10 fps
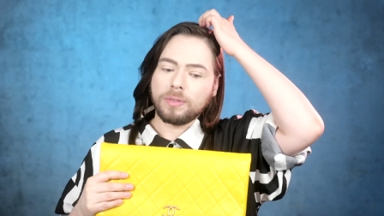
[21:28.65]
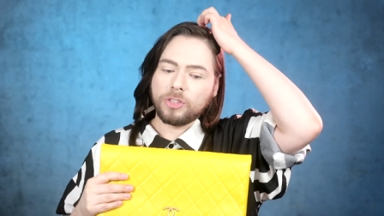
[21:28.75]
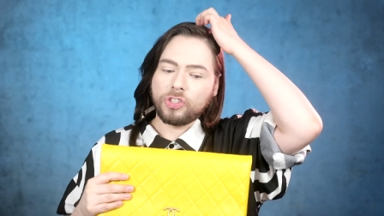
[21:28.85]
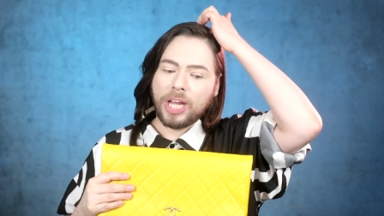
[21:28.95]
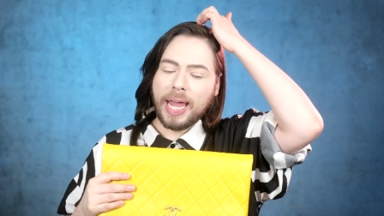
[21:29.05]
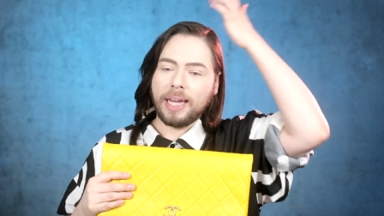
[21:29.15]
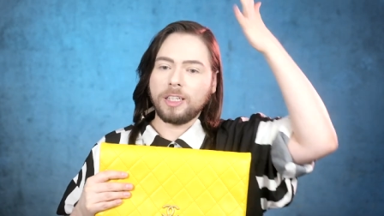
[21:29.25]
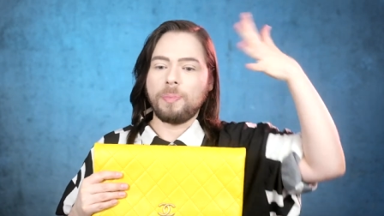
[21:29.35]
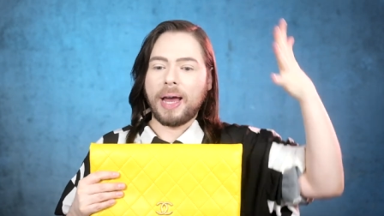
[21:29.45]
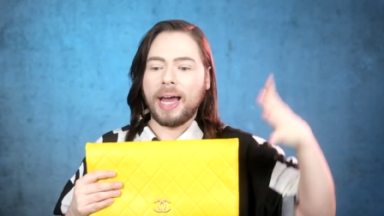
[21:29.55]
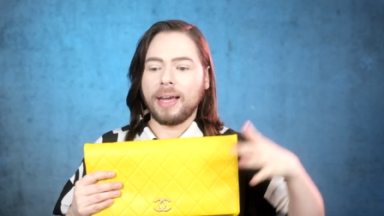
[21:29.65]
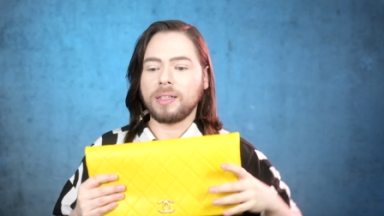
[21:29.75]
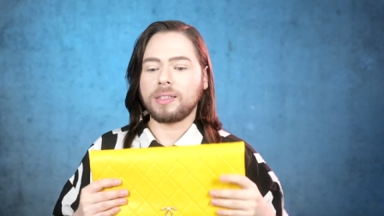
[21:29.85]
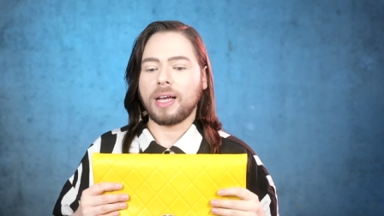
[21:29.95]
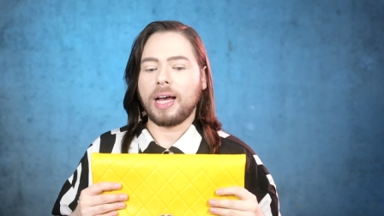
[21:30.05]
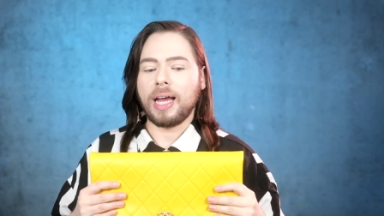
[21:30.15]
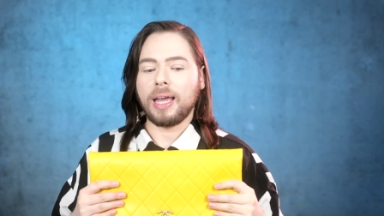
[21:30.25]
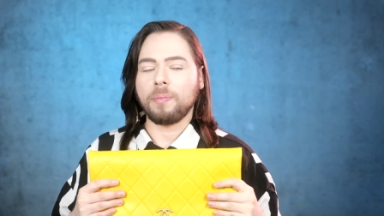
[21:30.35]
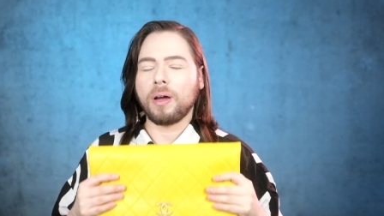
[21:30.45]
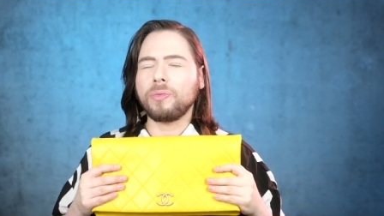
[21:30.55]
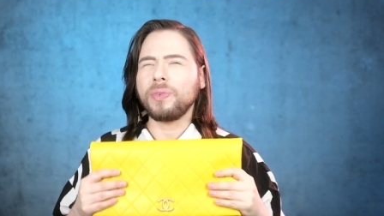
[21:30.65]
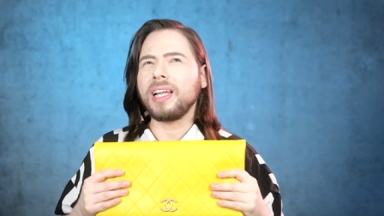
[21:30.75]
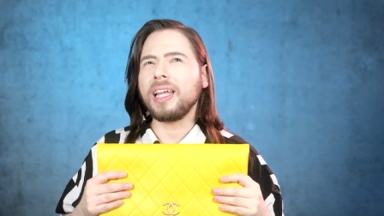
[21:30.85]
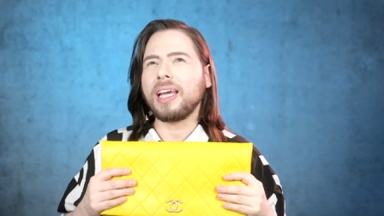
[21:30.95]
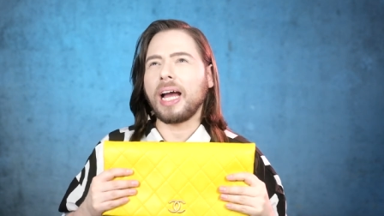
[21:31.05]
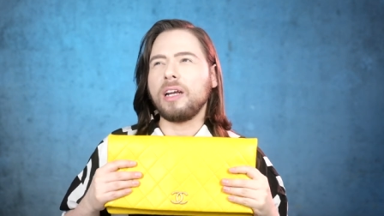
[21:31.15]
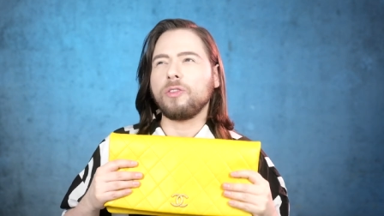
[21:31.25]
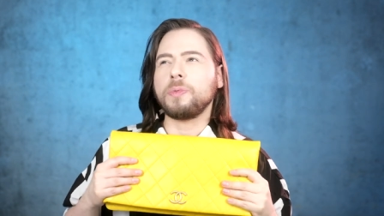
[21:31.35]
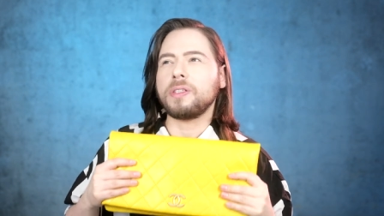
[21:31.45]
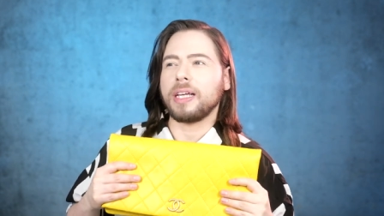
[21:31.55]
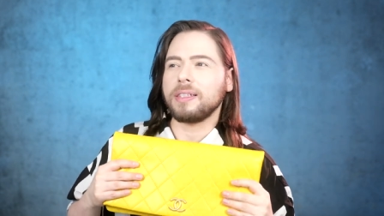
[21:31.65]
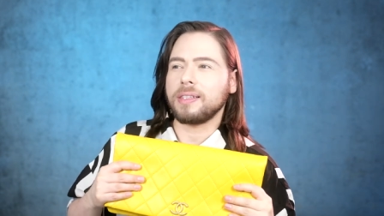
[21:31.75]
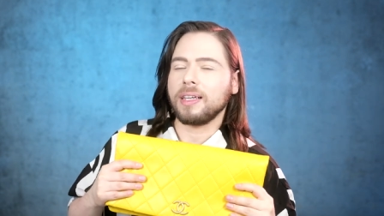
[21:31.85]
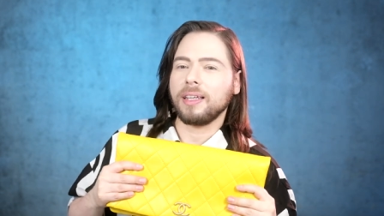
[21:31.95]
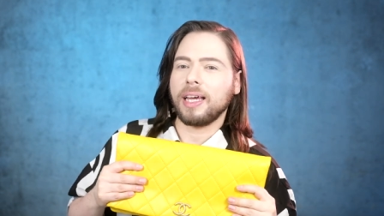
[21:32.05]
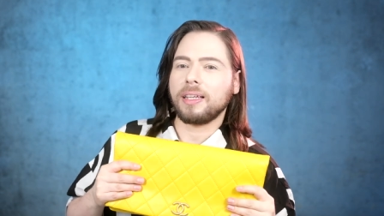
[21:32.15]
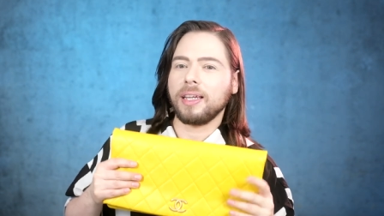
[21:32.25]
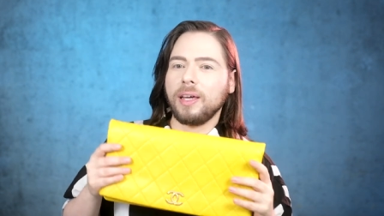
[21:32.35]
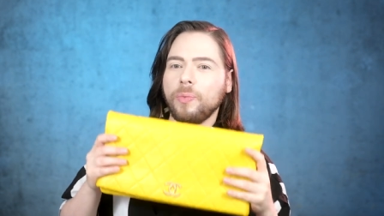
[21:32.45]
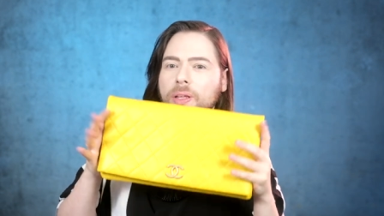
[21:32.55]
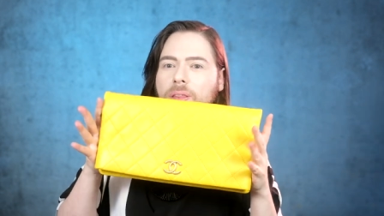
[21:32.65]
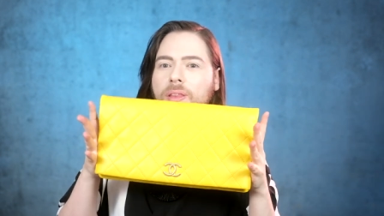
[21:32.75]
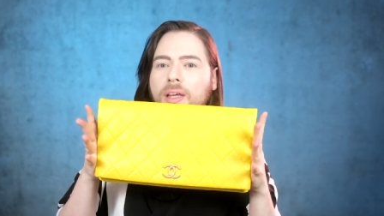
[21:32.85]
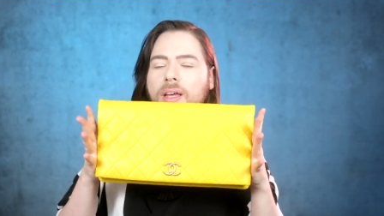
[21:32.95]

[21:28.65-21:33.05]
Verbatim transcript: chained bags, I am really kind of obsessing lately with